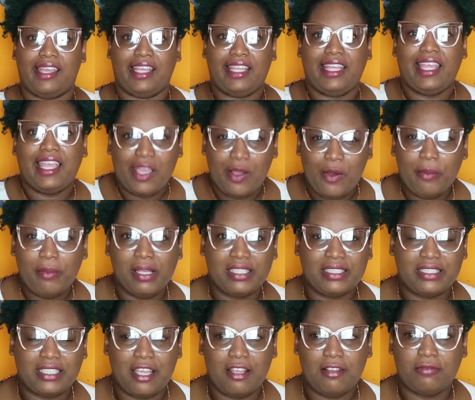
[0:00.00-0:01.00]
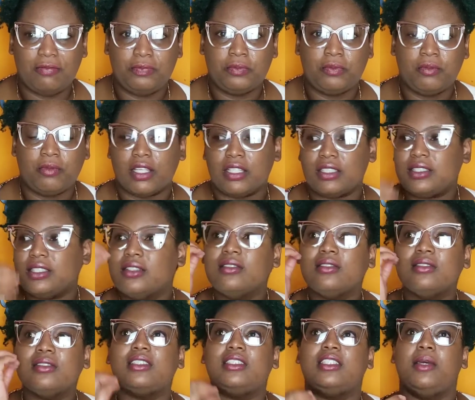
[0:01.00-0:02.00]
You get what I'm saying?
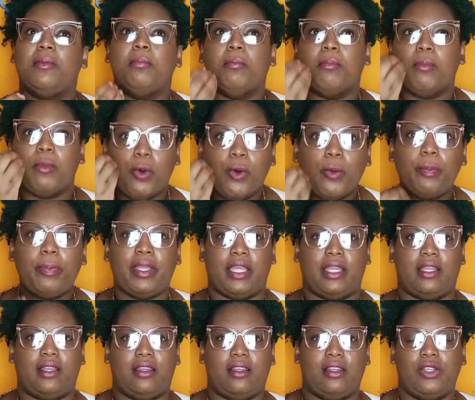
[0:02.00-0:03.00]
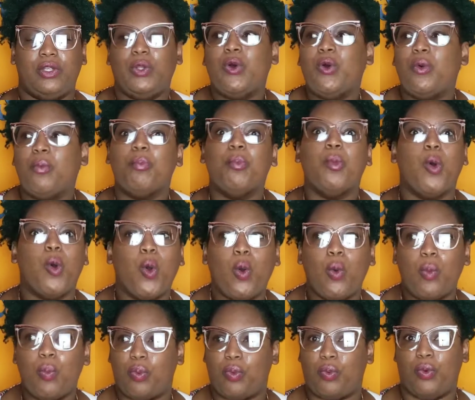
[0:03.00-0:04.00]
So the moping, don't
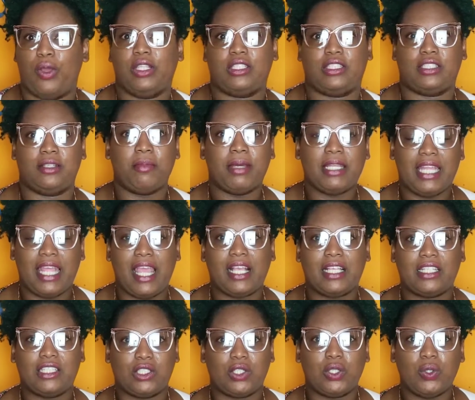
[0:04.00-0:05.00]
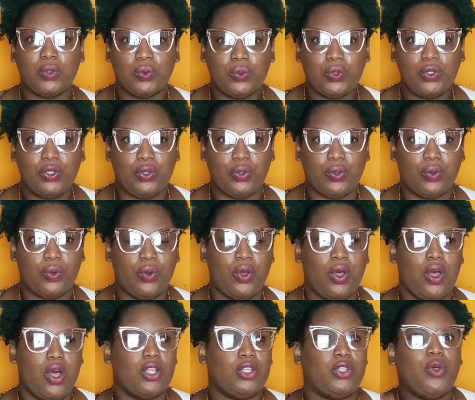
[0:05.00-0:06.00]
mope when somebody exclude you.
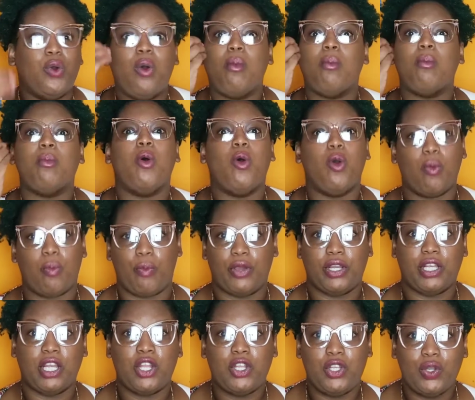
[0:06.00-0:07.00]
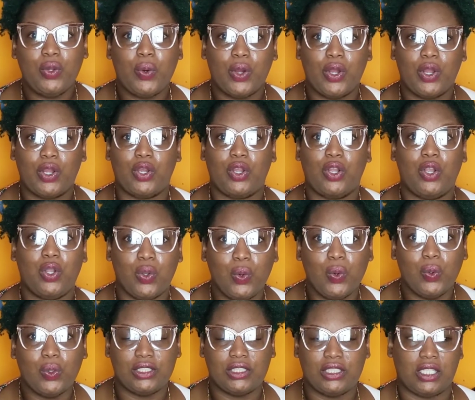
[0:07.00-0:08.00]
Don't mope when a door
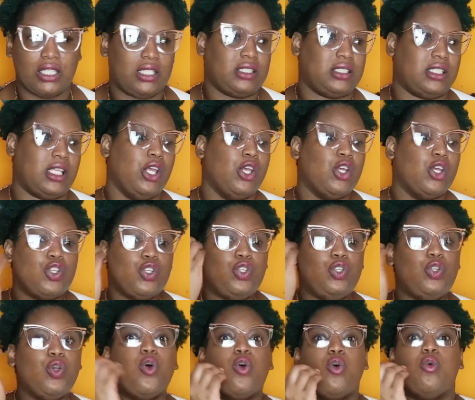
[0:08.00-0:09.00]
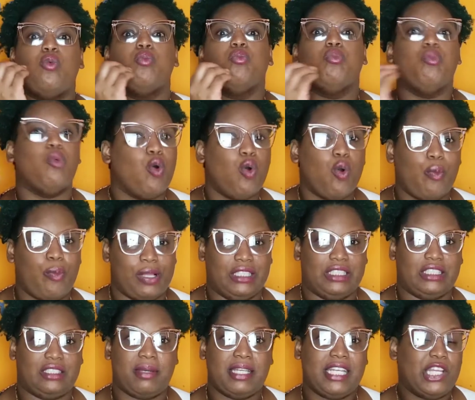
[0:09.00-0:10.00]
closes. Don't mope when
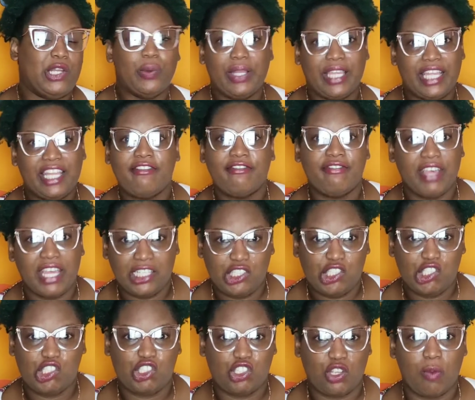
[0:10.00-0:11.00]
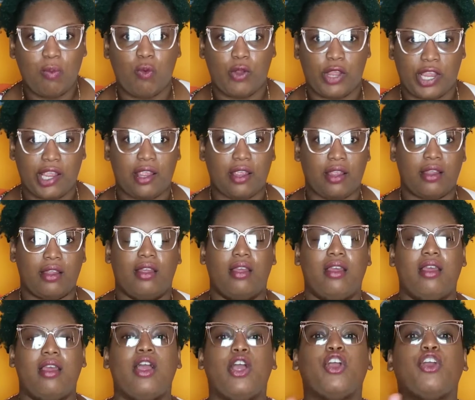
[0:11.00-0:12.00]
somebody don't invite you somewhere.
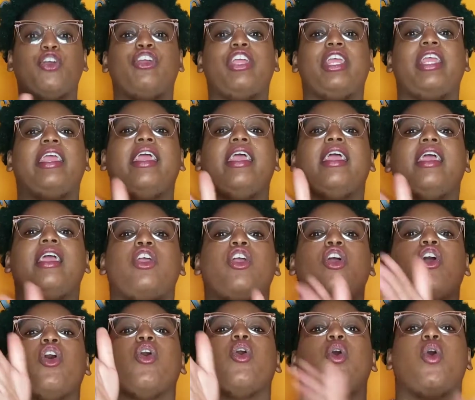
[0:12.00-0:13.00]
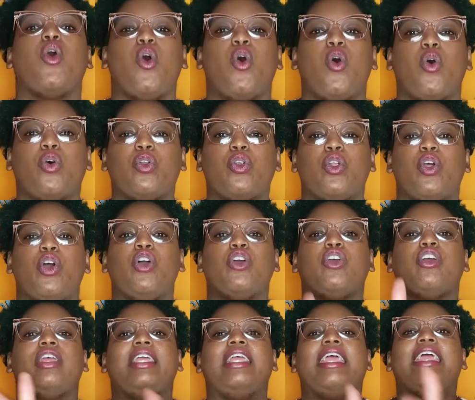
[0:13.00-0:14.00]
Create your own.
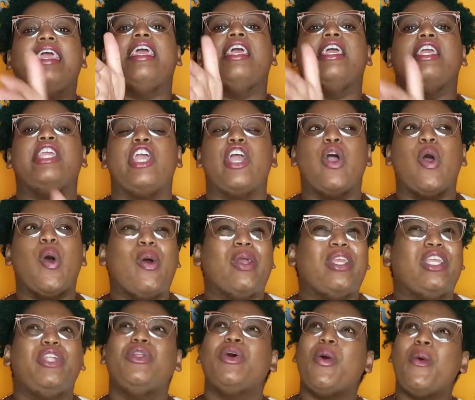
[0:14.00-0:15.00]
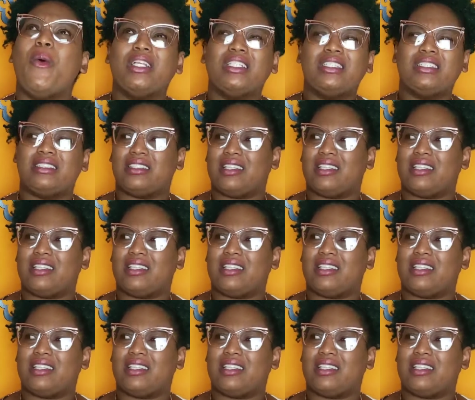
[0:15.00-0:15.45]
Create your own. You know what?